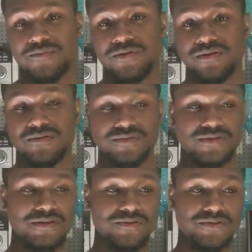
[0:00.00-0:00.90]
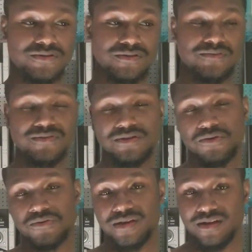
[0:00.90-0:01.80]
But it was an
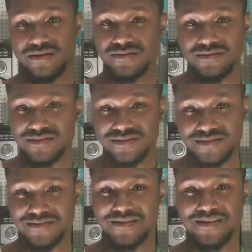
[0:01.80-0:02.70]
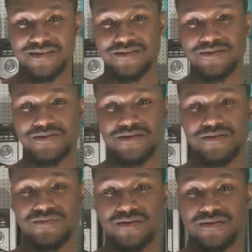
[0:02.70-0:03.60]
okay, decent
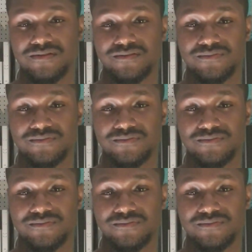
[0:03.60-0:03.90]
event.